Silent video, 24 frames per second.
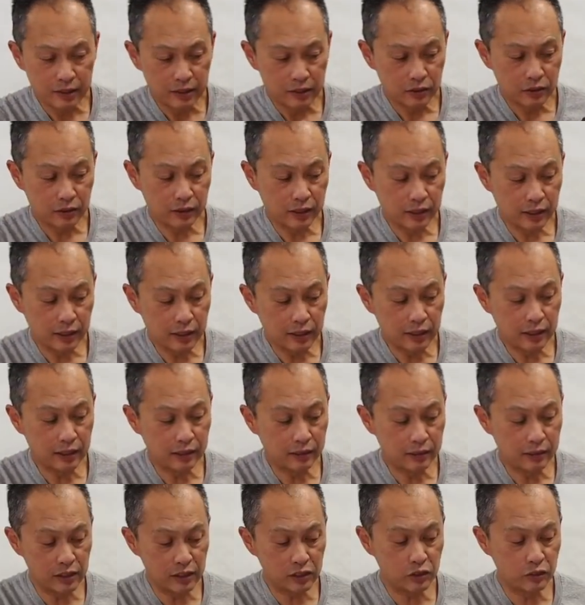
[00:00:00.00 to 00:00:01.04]
So the key
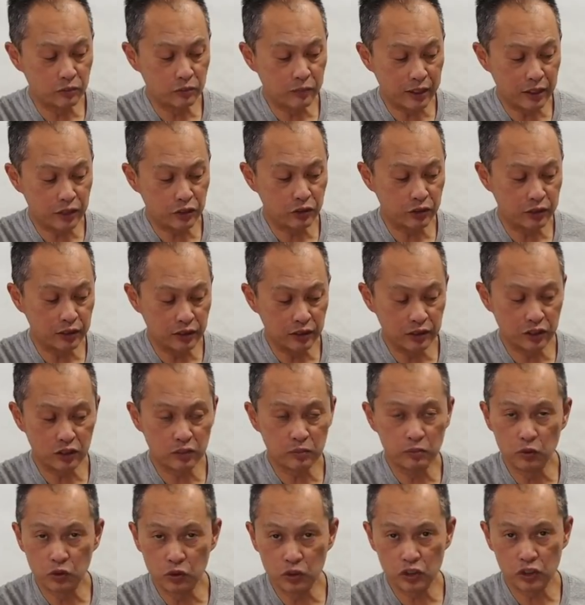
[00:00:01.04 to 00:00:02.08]
here to make sure there's a
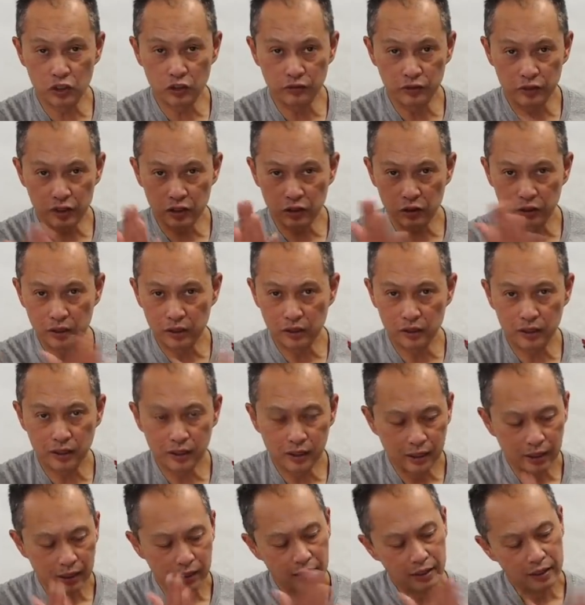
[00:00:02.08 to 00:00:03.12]
smooth surface, so it'll,
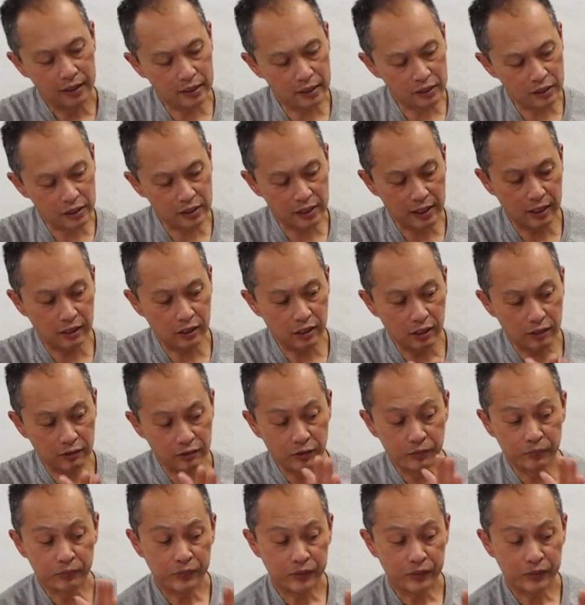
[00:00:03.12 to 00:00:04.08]
it'll slide off.